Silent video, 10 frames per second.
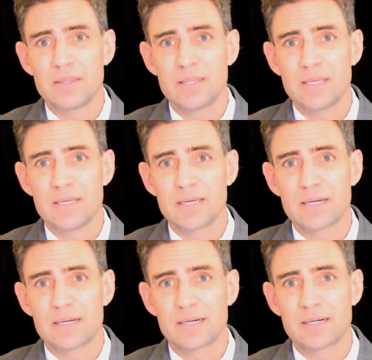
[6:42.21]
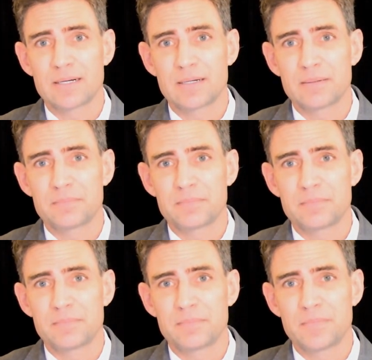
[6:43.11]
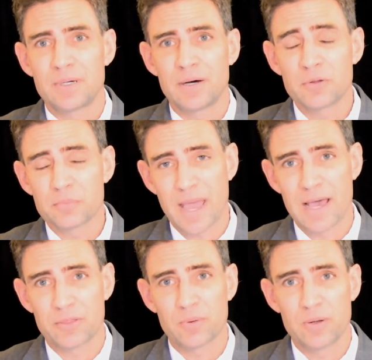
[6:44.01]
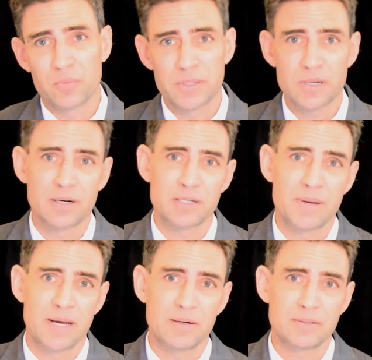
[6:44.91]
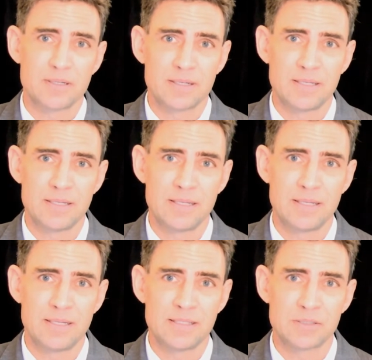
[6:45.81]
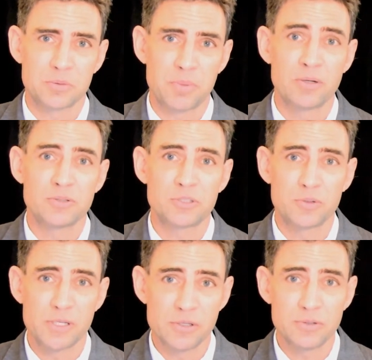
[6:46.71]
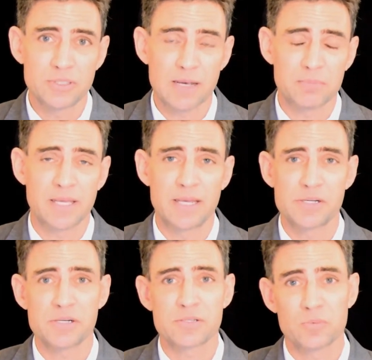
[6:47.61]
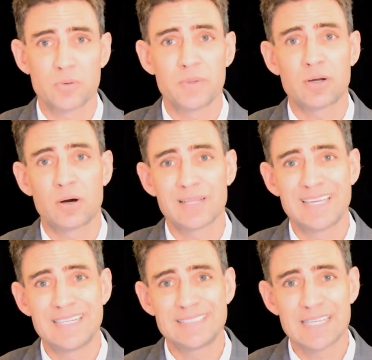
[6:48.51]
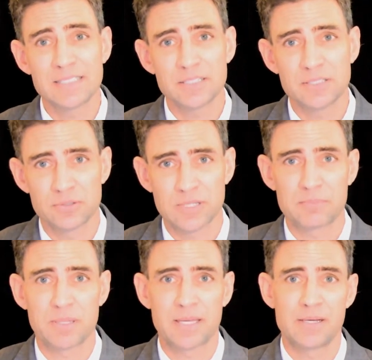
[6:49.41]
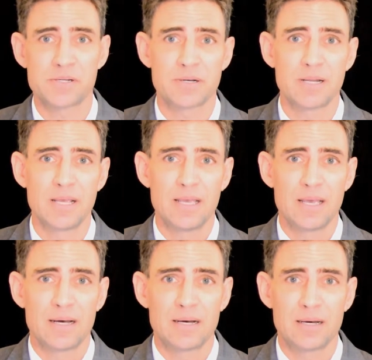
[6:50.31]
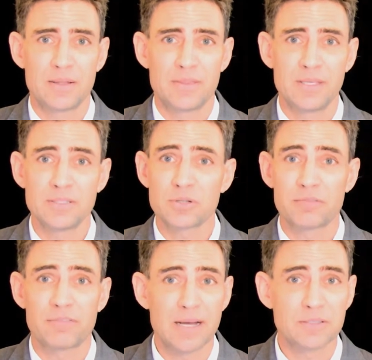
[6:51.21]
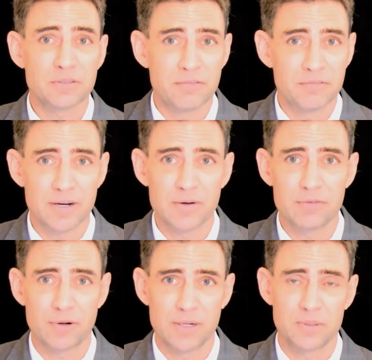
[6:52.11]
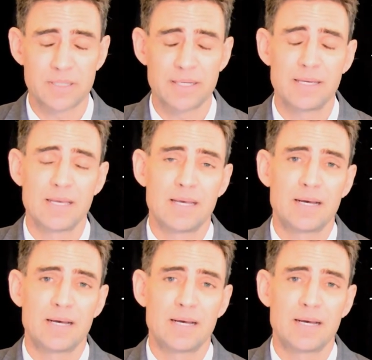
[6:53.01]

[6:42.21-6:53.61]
the other pathway when we talked about as opposed to a use application is what we call an intent to use application. These are filed very frequently.